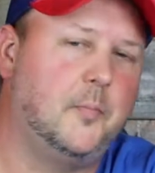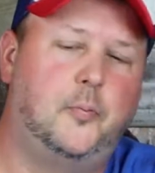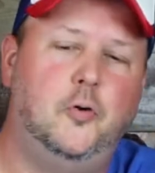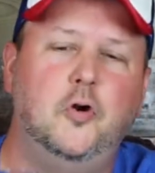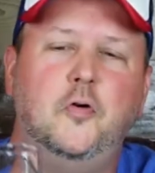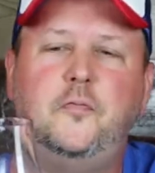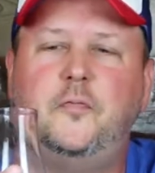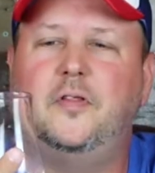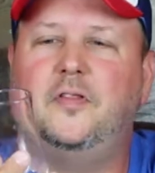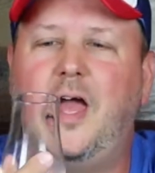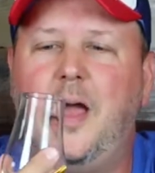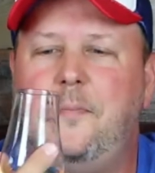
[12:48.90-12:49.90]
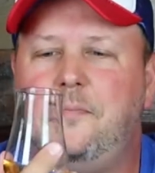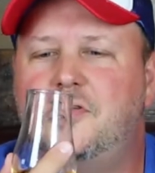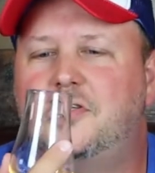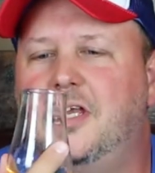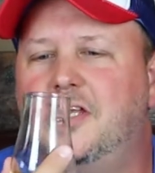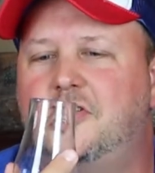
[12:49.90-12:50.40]
Proof, I'm
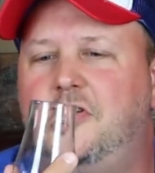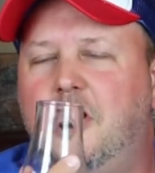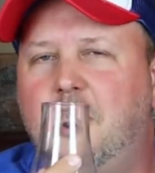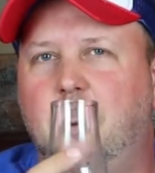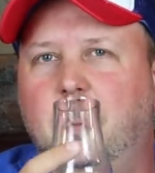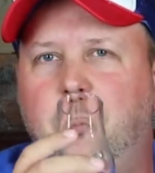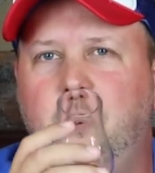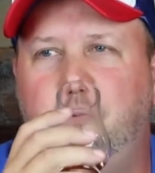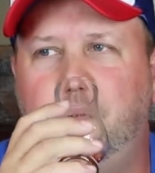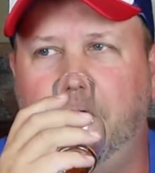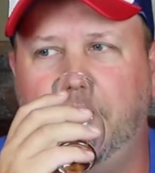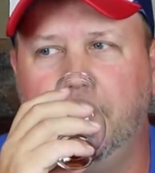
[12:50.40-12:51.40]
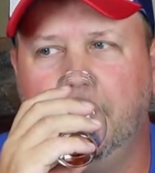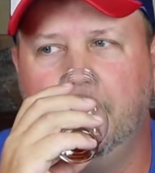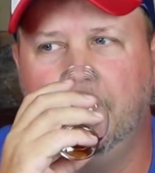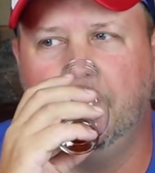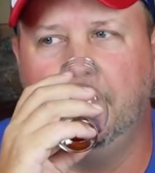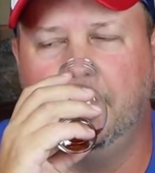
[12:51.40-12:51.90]
gonna struggle with proof here
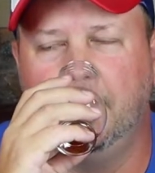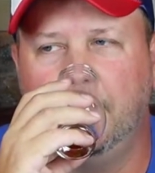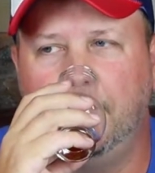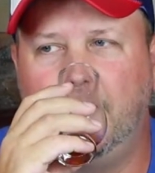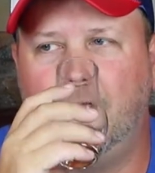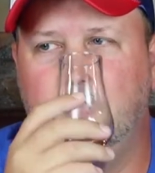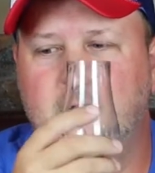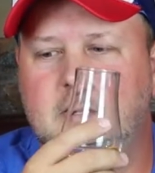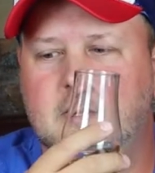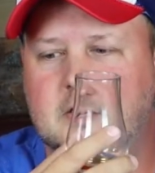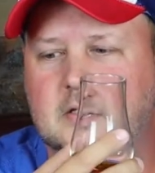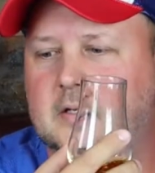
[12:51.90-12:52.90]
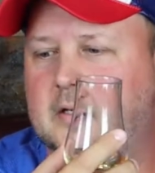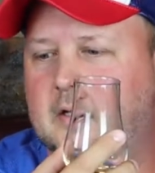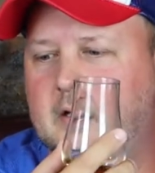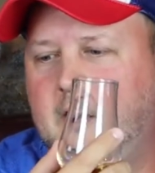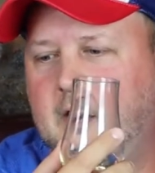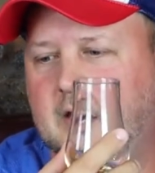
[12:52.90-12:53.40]
because
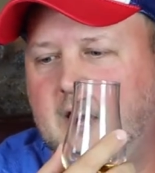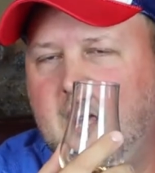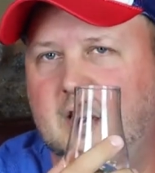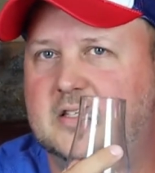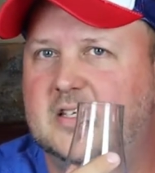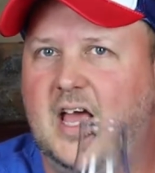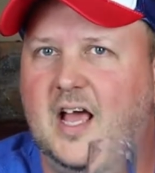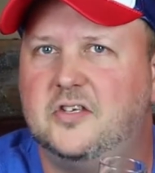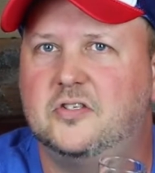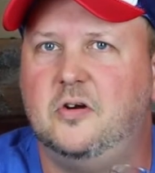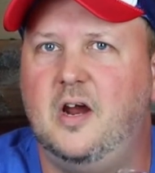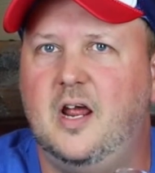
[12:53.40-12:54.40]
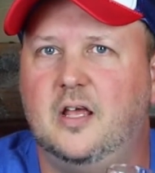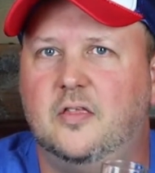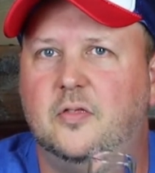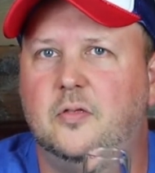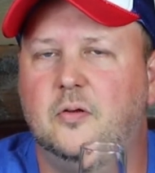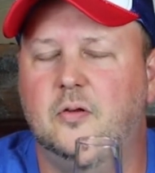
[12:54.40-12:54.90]
again, it's cask
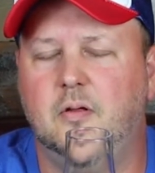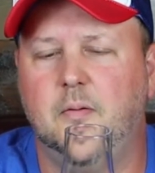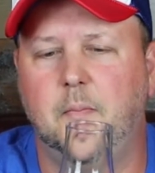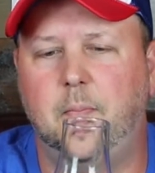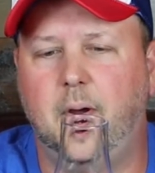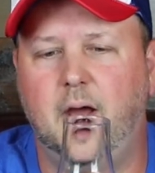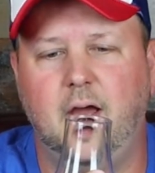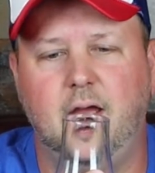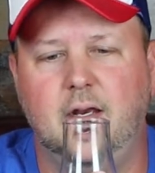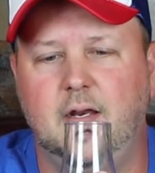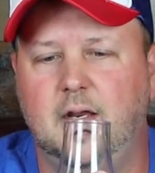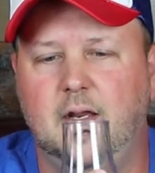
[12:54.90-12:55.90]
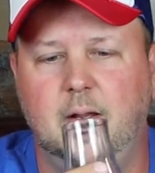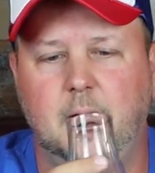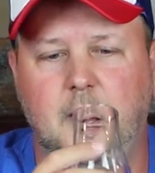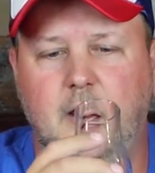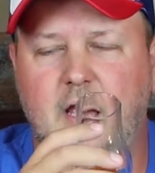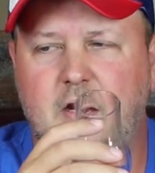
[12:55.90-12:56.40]
strength, but
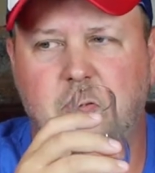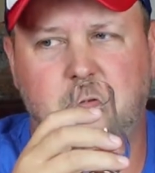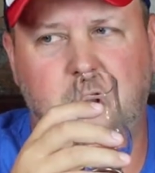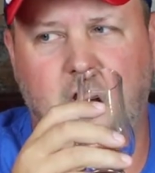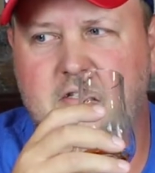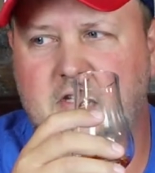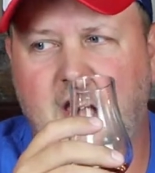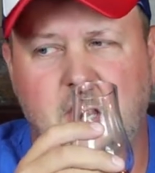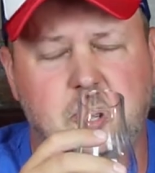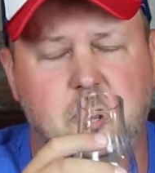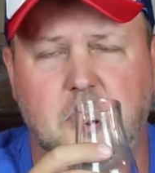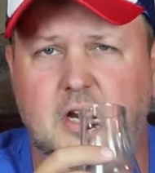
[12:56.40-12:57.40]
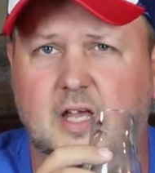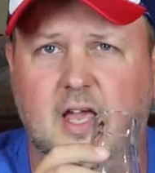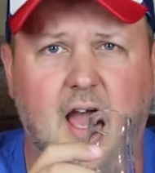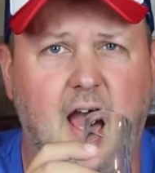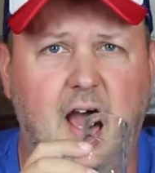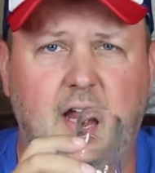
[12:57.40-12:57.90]
it does not drink
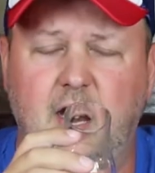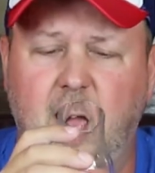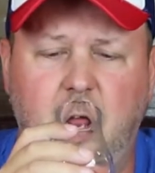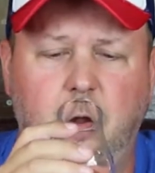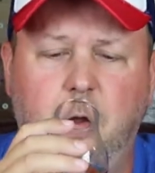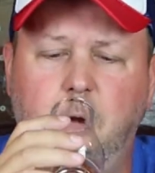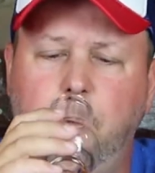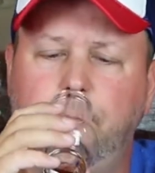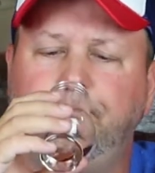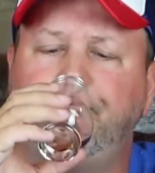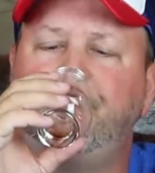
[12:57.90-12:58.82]
hot at all.